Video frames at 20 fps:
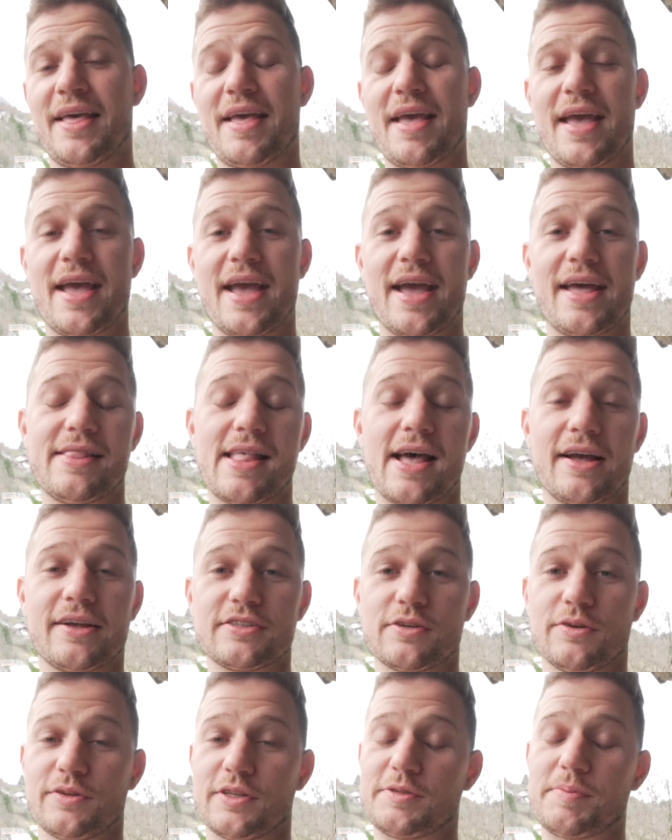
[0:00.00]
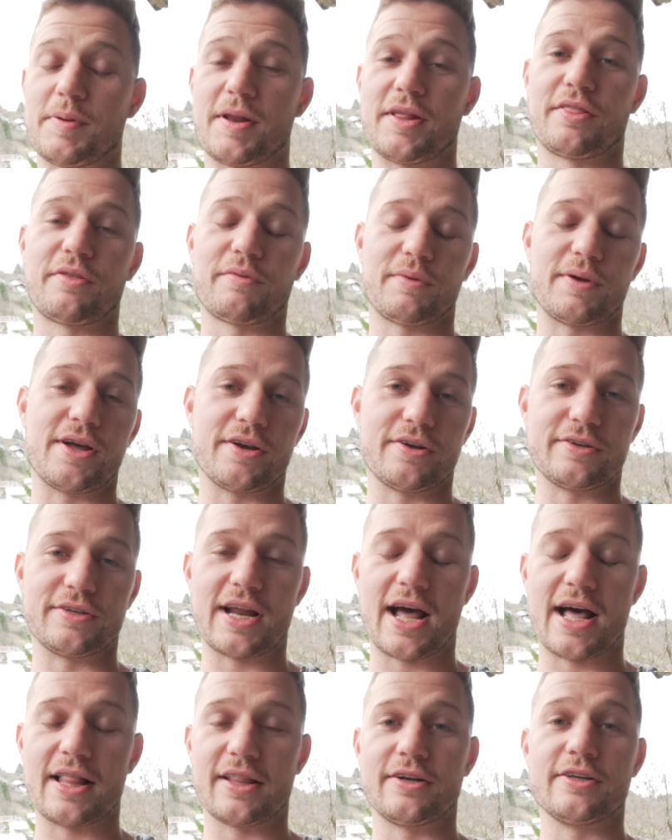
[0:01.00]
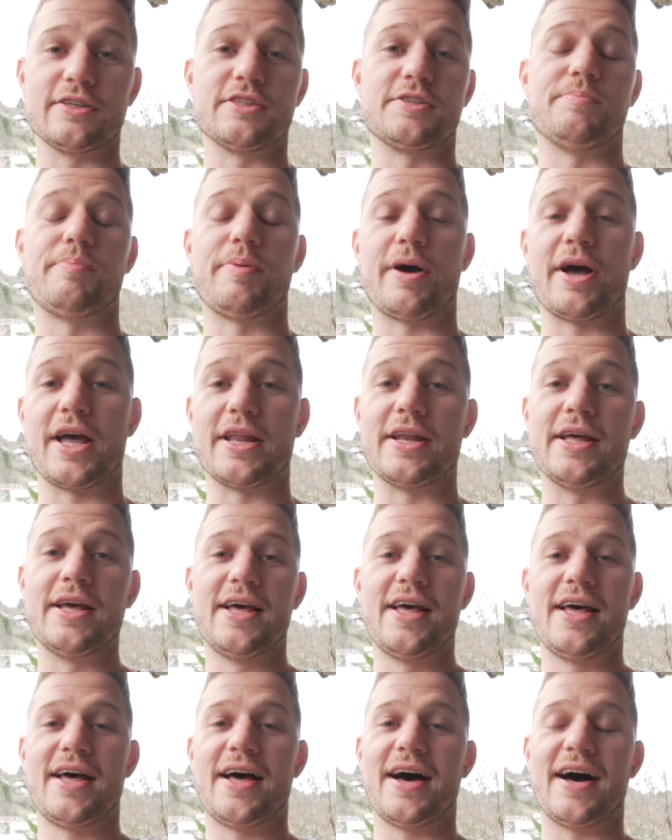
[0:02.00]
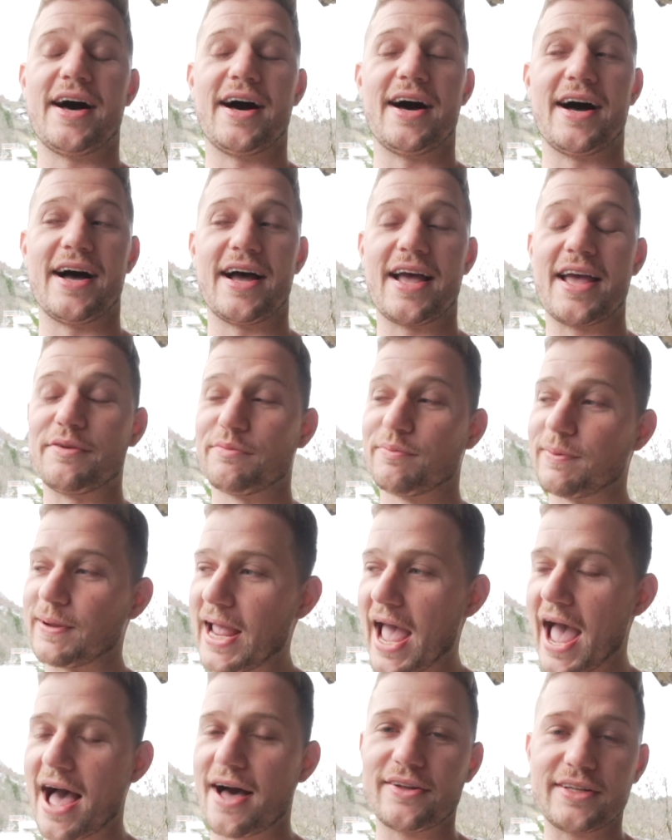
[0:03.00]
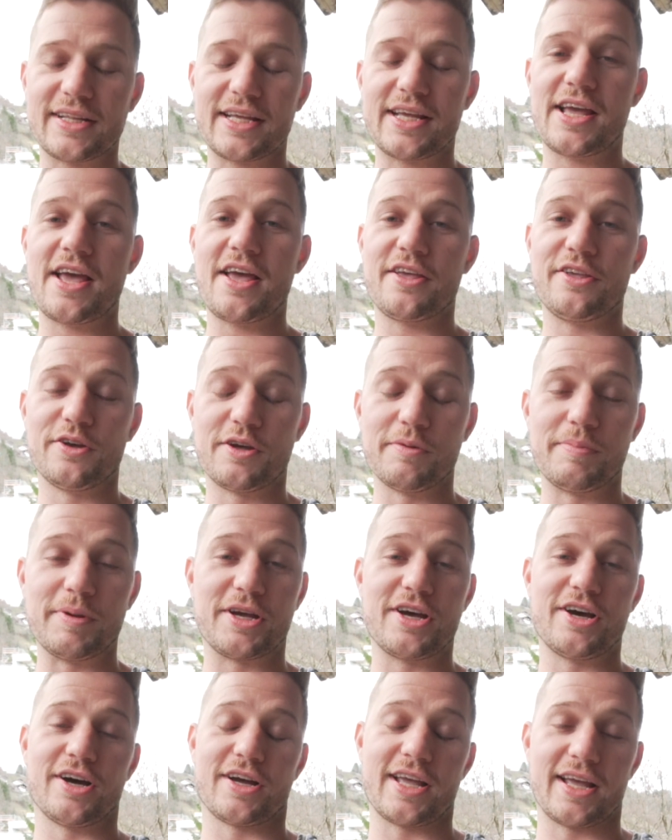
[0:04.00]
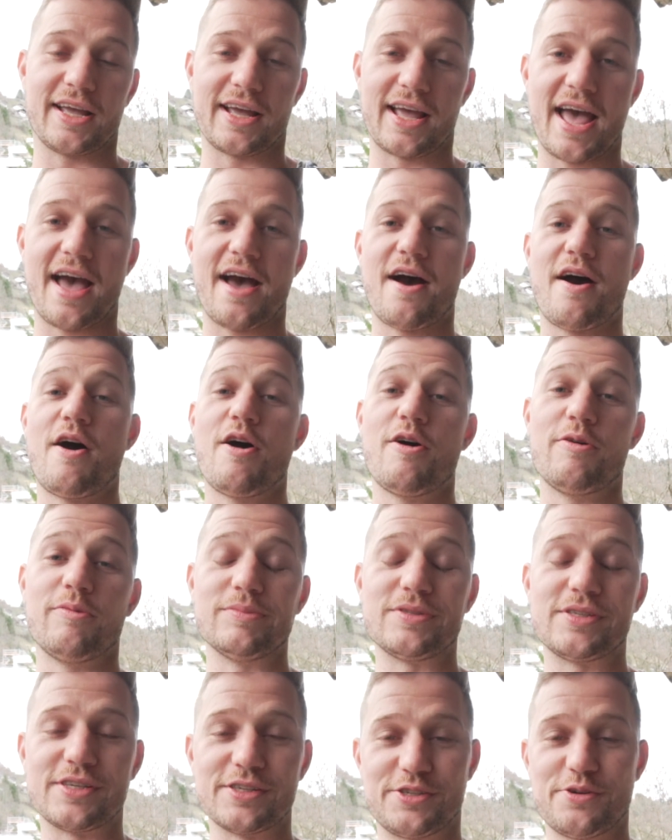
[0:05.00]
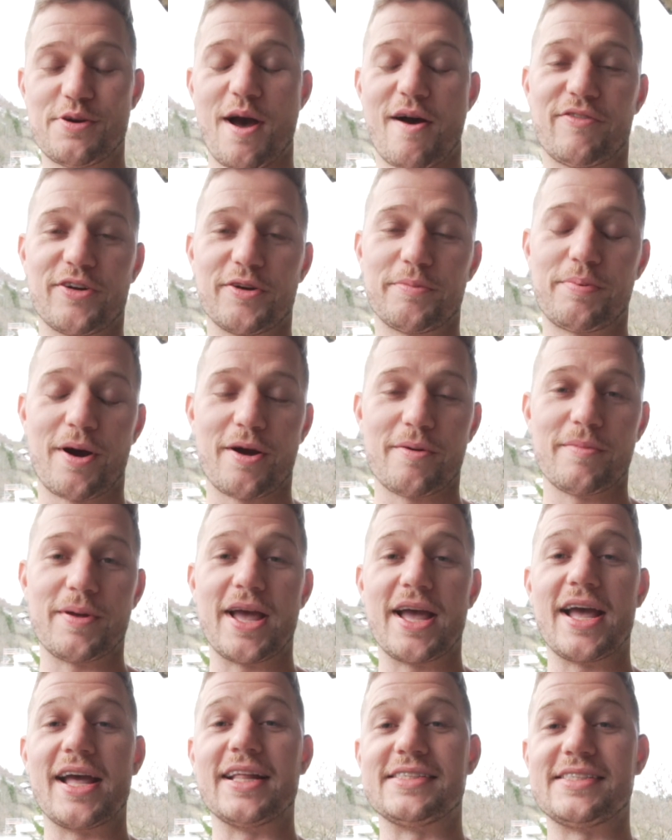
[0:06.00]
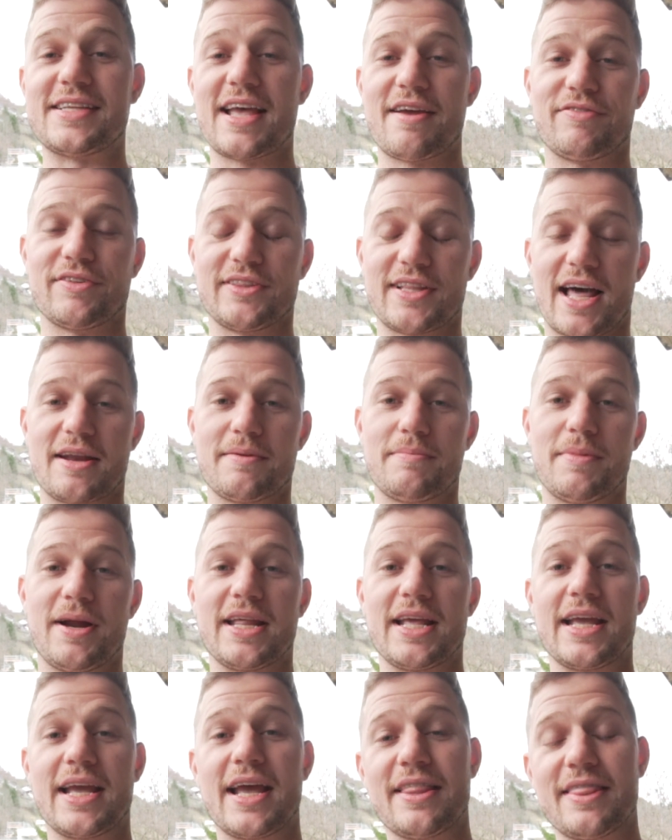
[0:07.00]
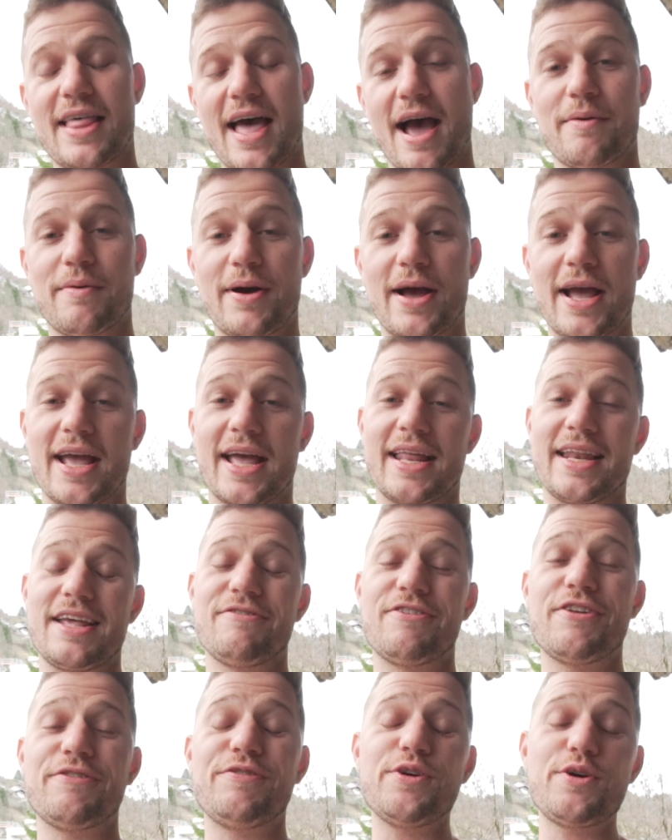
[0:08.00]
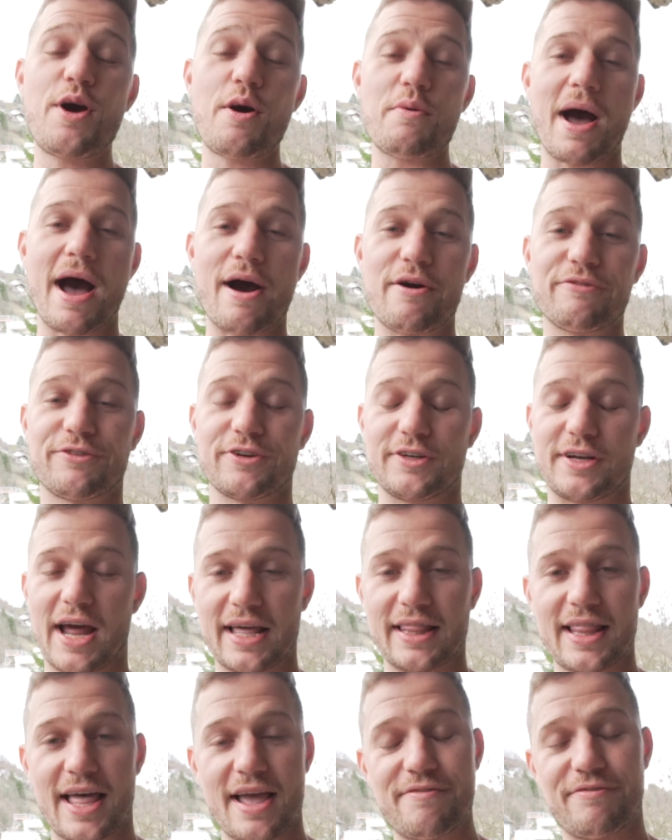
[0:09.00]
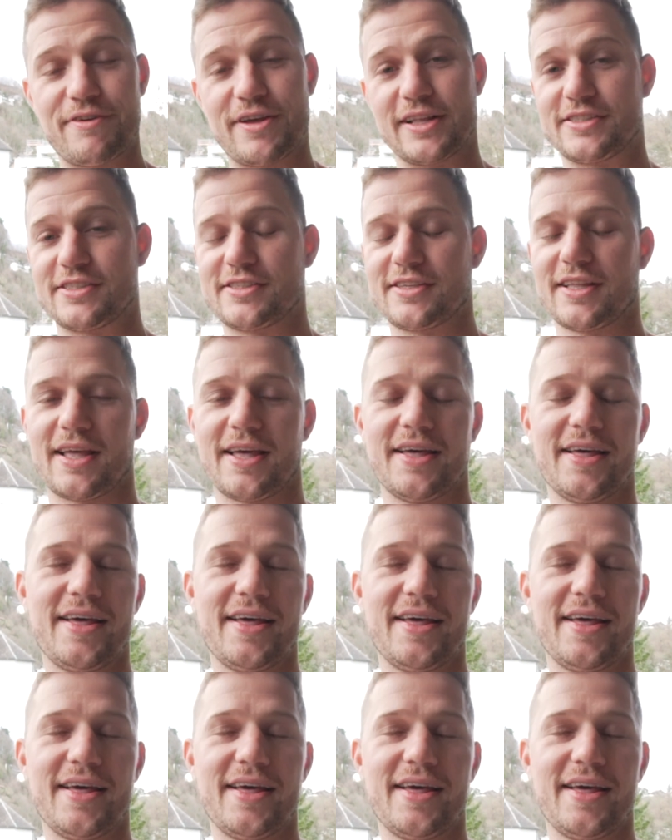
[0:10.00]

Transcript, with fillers: and now you're only spending $300, but uh, in reality, you could be cooking at home since you have an apartment and save a lot of money in that way. And even if you go out for nightlife, it's